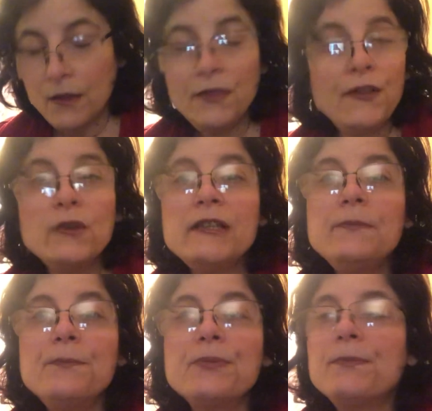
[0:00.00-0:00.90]
only
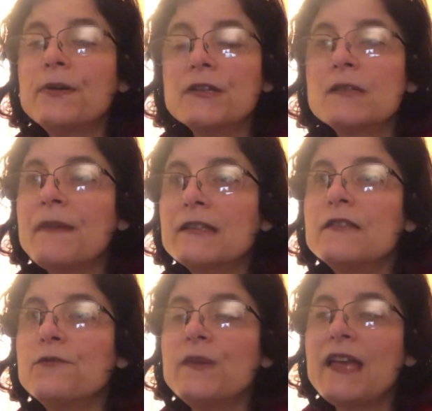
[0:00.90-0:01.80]

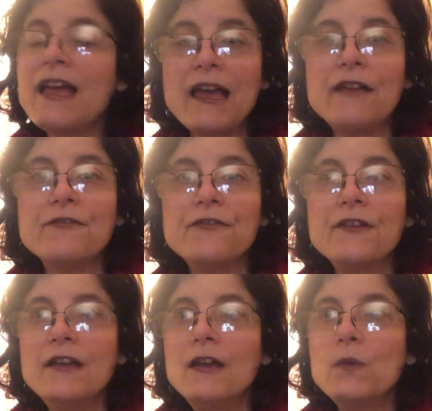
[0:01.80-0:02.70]
perspective we have,
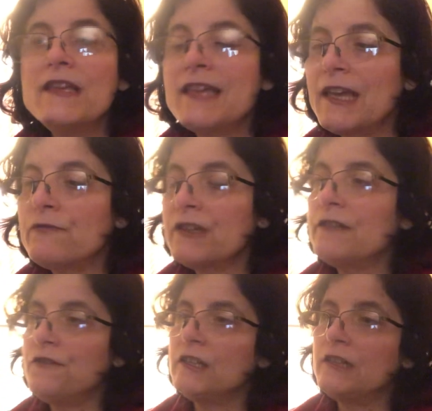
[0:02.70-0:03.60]
we can't really
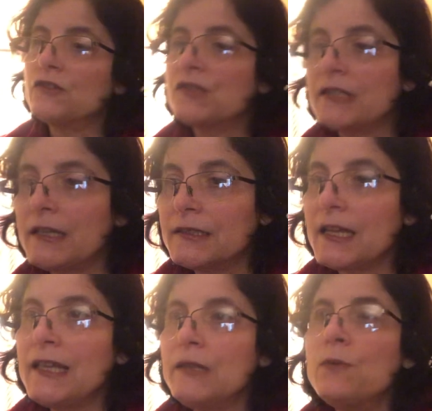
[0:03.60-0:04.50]
fully understand
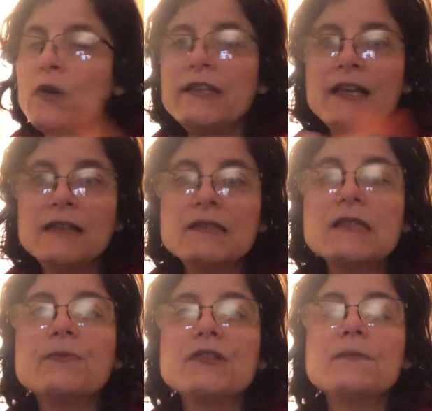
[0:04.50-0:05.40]
anyone
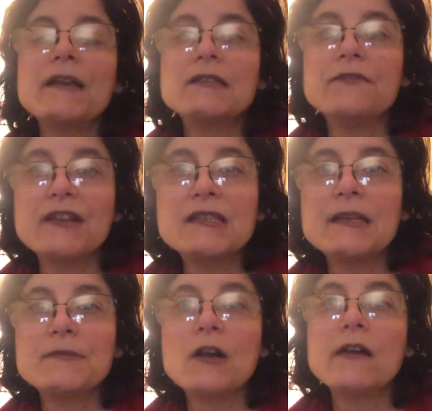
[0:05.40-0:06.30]
else's perspective
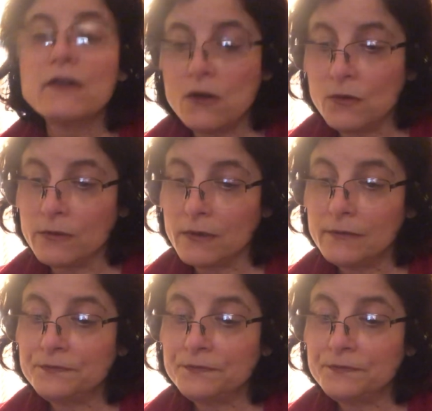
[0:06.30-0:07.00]
except our own.